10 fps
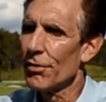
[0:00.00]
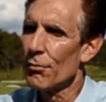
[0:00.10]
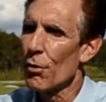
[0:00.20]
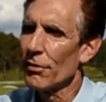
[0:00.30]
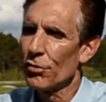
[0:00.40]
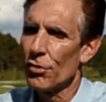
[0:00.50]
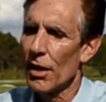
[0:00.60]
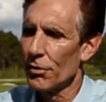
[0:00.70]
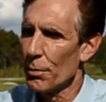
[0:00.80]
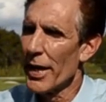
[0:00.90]
and
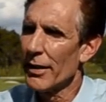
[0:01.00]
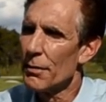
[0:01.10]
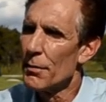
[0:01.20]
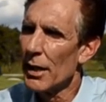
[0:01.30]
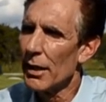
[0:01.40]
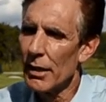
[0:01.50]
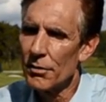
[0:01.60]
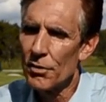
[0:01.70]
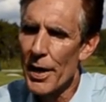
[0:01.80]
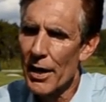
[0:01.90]
restaurants make the money.
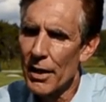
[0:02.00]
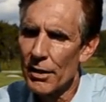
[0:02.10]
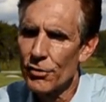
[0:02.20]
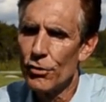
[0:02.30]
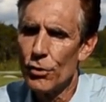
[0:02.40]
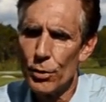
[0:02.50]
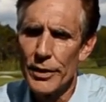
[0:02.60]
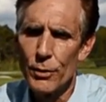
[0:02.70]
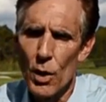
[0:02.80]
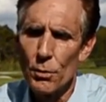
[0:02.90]
It's about us
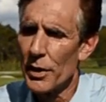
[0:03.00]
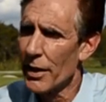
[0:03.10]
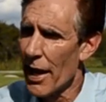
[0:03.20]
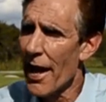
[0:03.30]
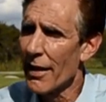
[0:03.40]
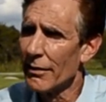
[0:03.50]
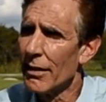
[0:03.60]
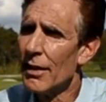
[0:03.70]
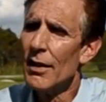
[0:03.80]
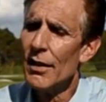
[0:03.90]
doing what we can
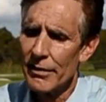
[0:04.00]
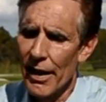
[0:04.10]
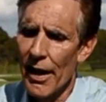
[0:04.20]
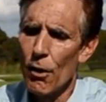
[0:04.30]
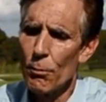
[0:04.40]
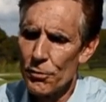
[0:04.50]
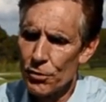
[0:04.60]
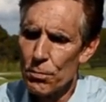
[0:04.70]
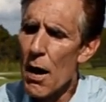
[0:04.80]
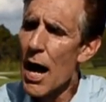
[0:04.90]
to help
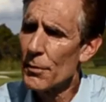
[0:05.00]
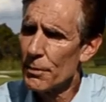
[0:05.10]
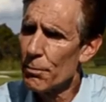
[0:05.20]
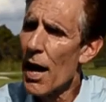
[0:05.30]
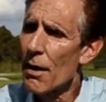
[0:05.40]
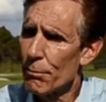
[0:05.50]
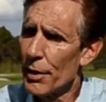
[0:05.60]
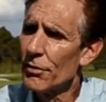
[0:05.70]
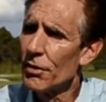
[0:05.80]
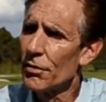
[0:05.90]
mom and pop
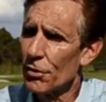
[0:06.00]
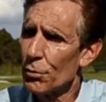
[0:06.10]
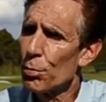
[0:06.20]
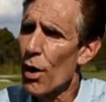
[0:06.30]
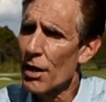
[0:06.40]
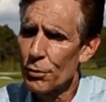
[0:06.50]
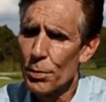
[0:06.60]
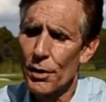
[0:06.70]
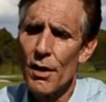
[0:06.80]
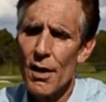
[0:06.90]
businesses
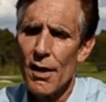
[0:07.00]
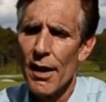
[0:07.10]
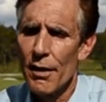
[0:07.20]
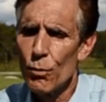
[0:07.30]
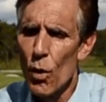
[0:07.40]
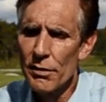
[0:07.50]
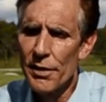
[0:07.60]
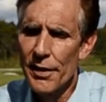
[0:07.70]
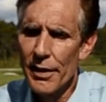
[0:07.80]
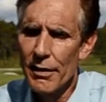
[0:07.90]
prosper. And one
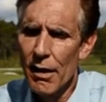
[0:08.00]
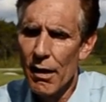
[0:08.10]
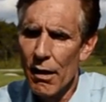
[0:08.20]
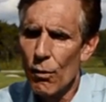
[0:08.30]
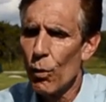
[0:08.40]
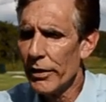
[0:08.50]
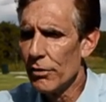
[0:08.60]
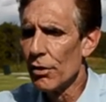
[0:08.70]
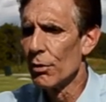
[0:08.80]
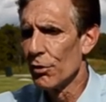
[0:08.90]
thing uh, we
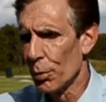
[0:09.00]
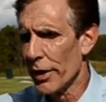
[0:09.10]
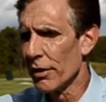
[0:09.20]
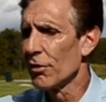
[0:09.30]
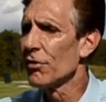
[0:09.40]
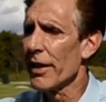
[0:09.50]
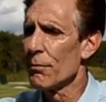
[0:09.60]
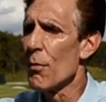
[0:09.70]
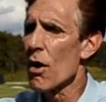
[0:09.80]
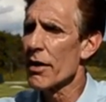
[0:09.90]
do is we
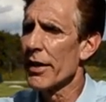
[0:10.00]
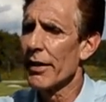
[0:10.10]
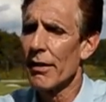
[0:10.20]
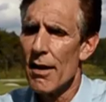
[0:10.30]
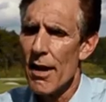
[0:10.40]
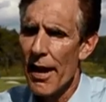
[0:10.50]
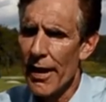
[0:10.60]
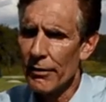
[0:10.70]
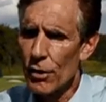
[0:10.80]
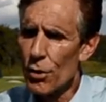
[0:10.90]
understand marketing.
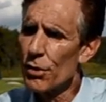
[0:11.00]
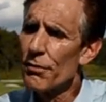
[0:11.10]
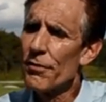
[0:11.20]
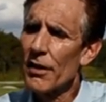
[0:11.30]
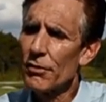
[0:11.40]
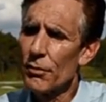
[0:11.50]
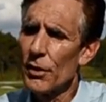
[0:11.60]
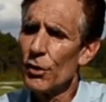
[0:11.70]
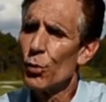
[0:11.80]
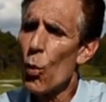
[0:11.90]
And the Cooter
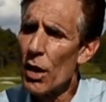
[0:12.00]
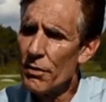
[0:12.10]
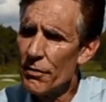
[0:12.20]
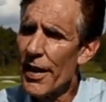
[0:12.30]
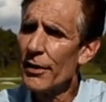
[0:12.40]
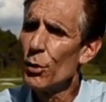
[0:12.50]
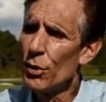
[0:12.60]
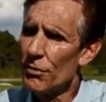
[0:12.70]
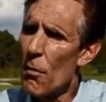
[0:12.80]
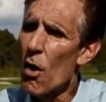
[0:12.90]
Festival is one
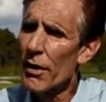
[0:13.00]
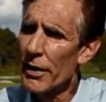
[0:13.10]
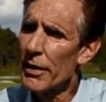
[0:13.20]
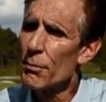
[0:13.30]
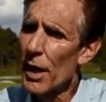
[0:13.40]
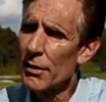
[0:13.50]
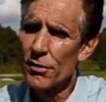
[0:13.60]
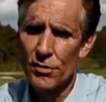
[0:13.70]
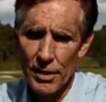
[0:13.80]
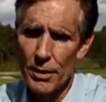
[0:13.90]
venue of marketing by the
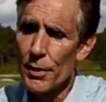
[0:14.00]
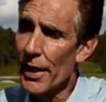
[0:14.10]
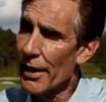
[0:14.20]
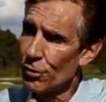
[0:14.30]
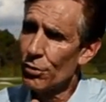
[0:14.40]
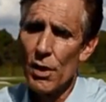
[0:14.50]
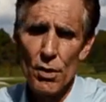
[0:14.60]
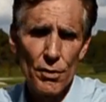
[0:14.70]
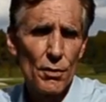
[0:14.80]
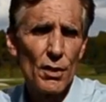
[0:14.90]
city, but as you
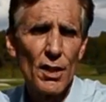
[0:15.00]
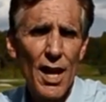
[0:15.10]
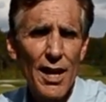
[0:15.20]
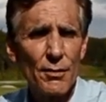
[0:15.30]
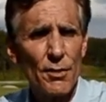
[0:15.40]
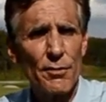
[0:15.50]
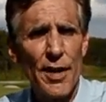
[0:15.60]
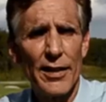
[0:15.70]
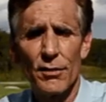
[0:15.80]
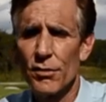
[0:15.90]
know, there are a lot of
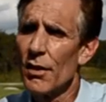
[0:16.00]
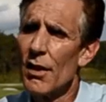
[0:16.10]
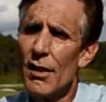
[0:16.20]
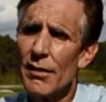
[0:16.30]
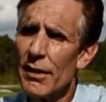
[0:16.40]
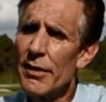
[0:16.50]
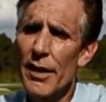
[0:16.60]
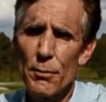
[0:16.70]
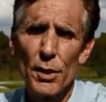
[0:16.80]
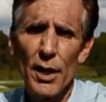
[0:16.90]
events that
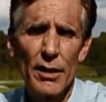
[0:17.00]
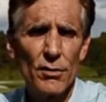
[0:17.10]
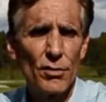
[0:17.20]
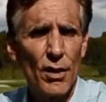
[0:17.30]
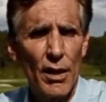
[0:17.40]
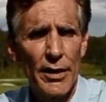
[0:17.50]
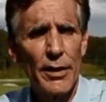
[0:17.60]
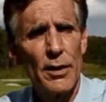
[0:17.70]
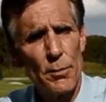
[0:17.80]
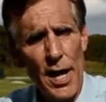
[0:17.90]
take place uh, in
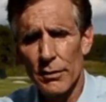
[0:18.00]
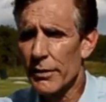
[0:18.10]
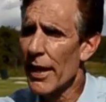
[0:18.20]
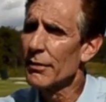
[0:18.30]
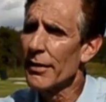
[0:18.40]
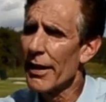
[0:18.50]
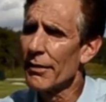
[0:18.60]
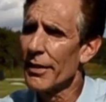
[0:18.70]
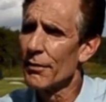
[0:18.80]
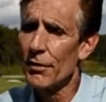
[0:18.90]
and about
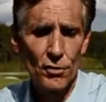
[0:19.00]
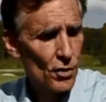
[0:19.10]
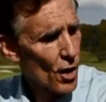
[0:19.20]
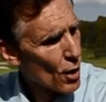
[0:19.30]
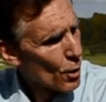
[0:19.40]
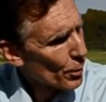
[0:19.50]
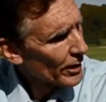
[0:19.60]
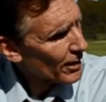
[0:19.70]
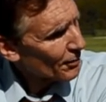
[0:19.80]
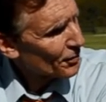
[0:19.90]
downtown Inverness. We
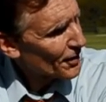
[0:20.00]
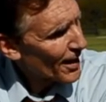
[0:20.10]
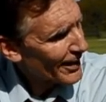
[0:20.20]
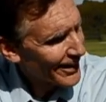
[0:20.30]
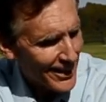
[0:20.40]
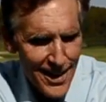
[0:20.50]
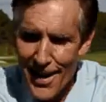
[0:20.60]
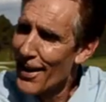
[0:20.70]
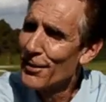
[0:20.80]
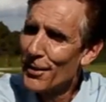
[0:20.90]
love Sonny,
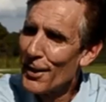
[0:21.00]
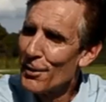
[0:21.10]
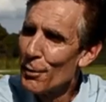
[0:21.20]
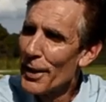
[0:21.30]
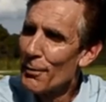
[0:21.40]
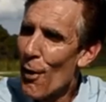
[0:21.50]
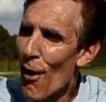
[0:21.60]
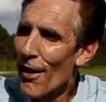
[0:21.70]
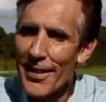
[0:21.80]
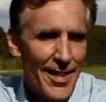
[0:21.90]
and Sonny's a big
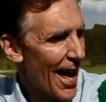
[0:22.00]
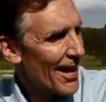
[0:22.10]
part of that.